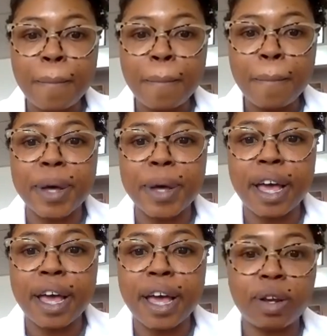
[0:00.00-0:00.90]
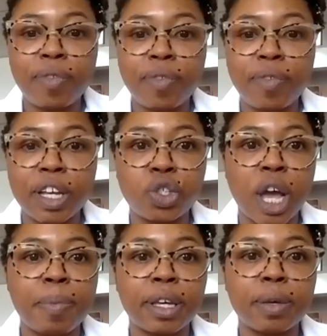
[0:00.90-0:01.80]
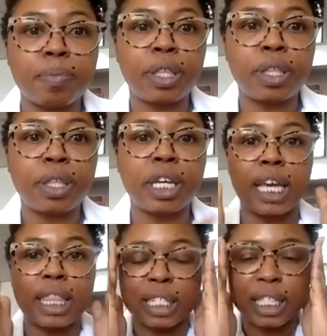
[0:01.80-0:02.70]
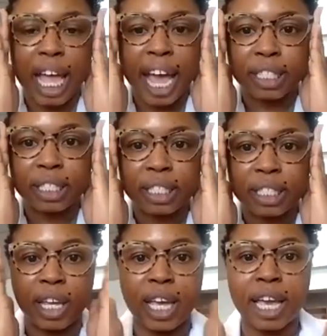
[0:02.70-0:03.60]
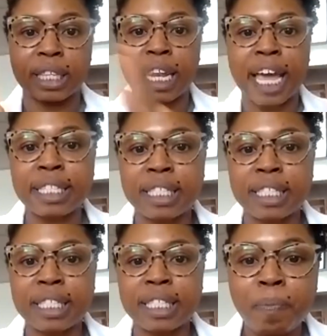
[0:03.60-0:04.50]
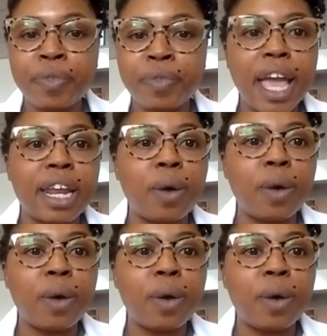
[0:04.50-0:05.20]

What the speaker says: but very, very good job in completing this activity and lesson. And I